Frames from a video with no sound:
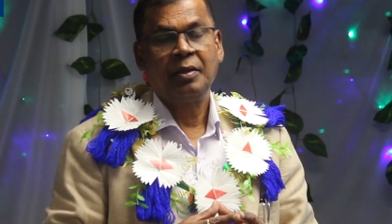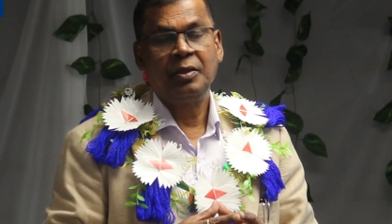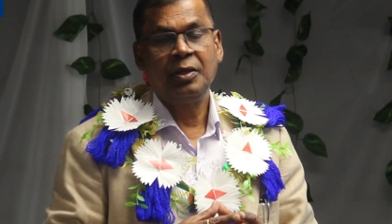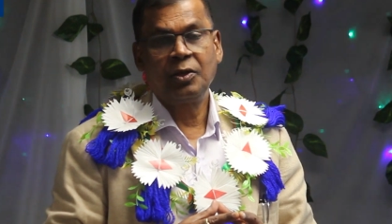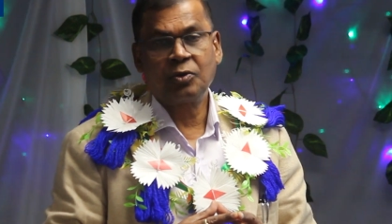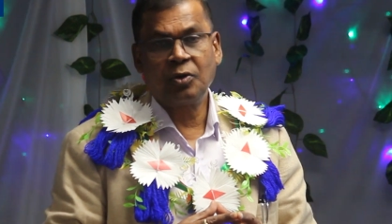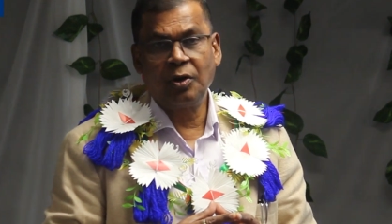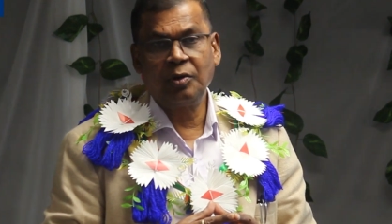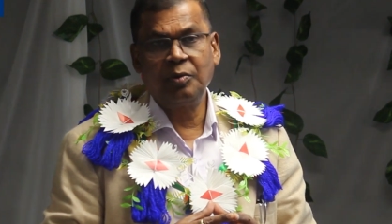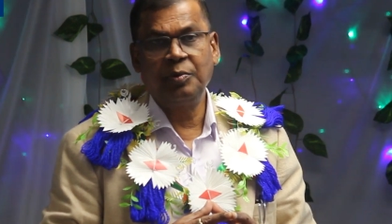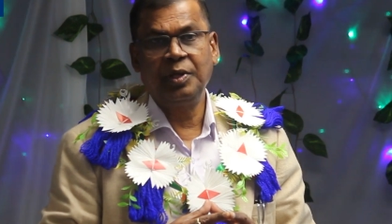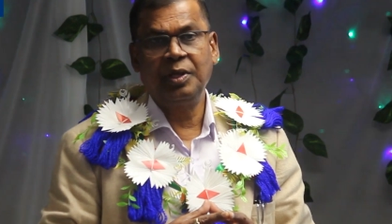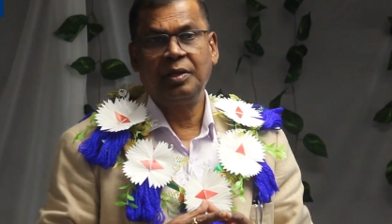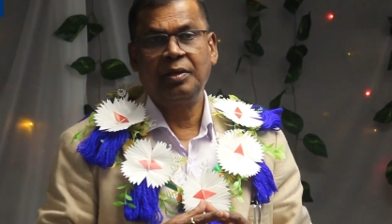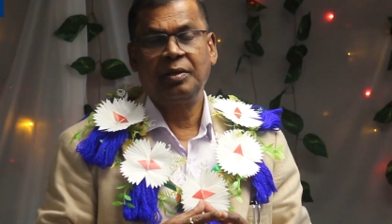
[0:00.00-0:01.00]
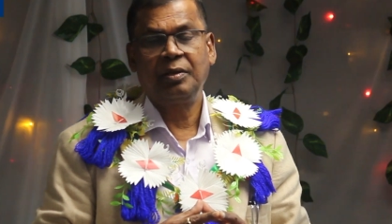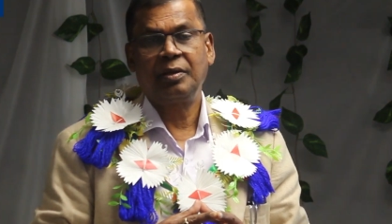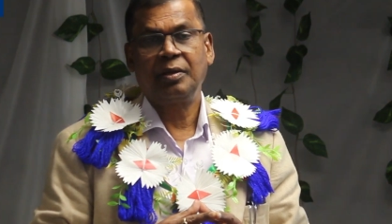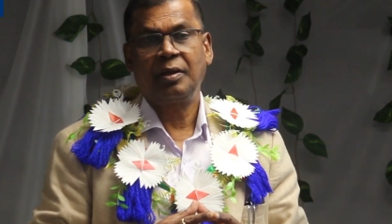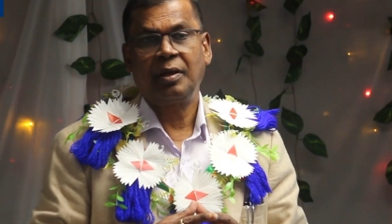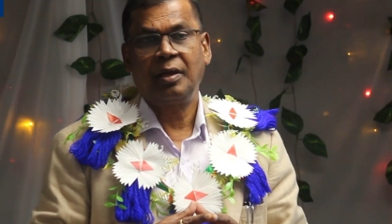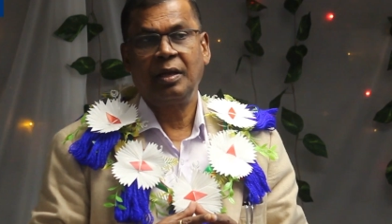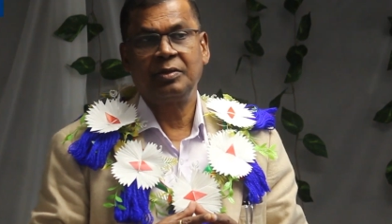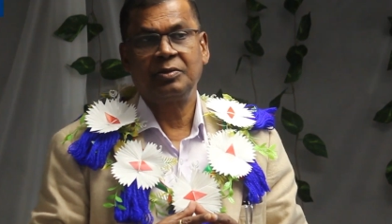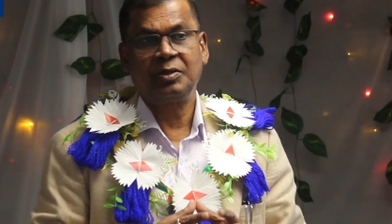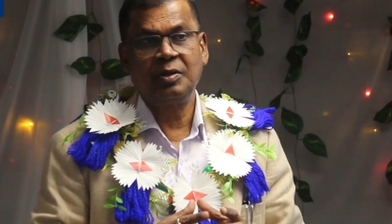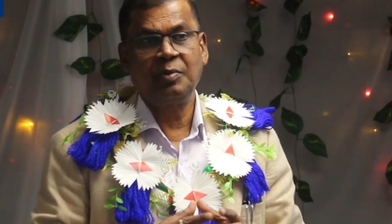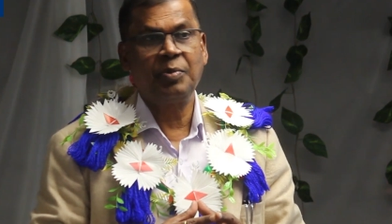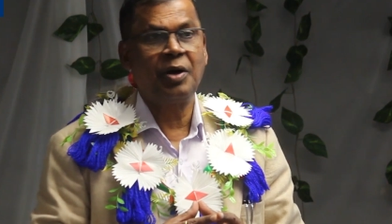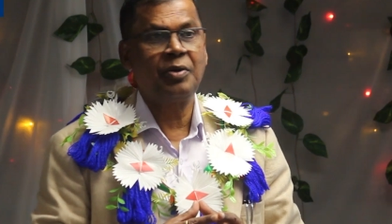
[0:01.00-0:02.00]
The economy has
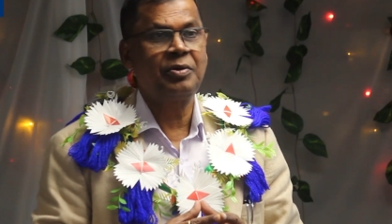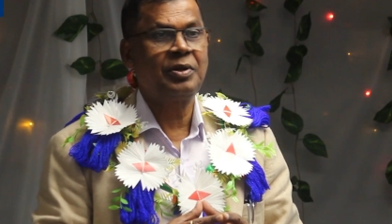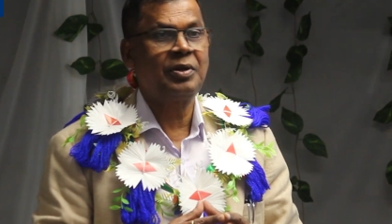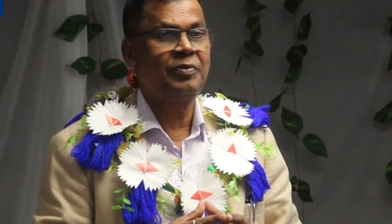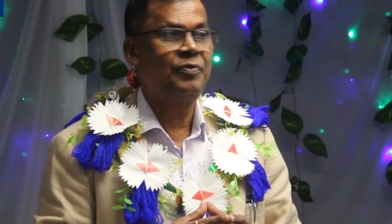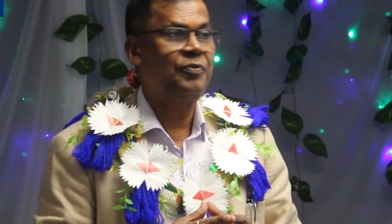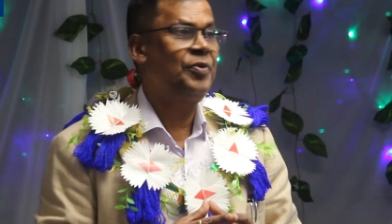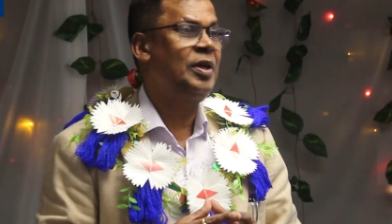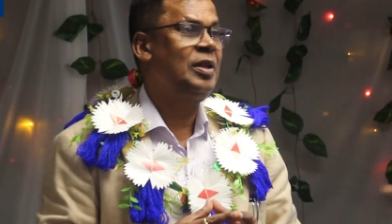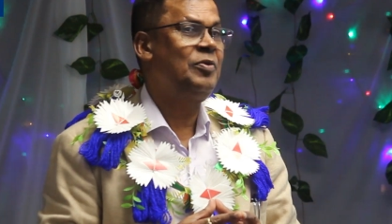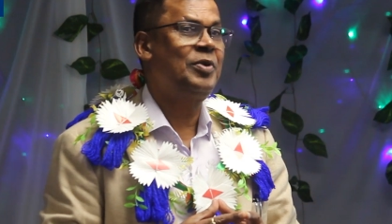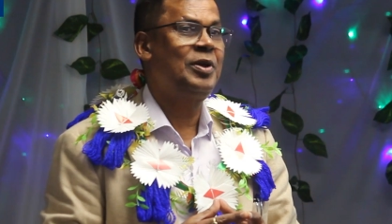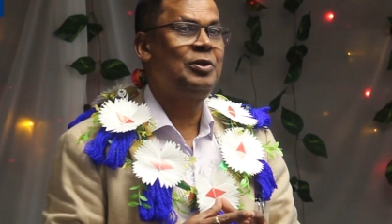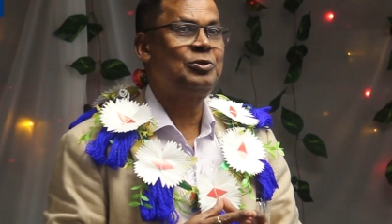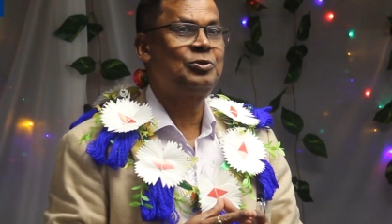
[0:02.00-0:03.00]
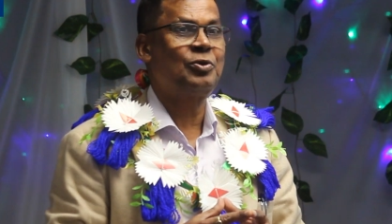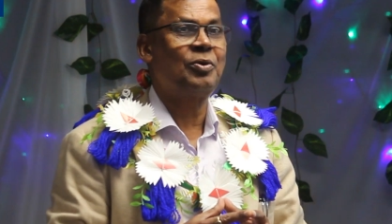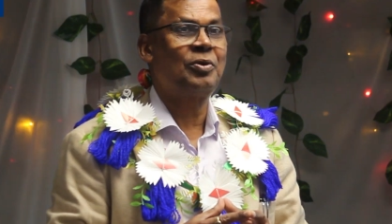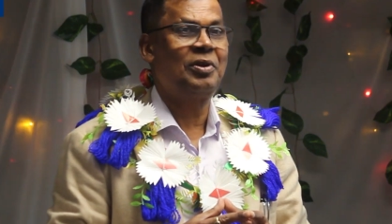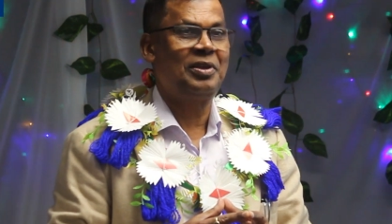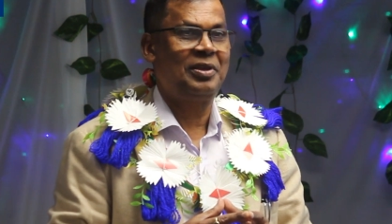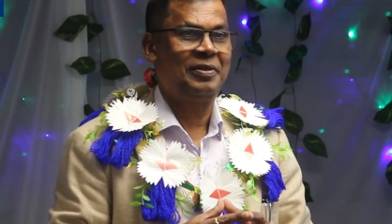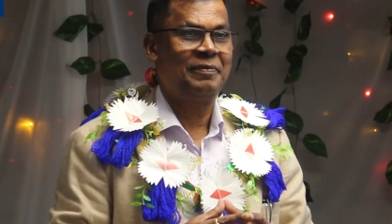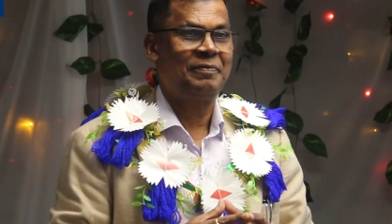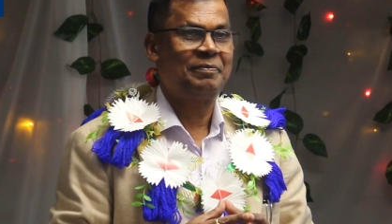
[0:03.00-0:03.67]
rebounded very, very strongly.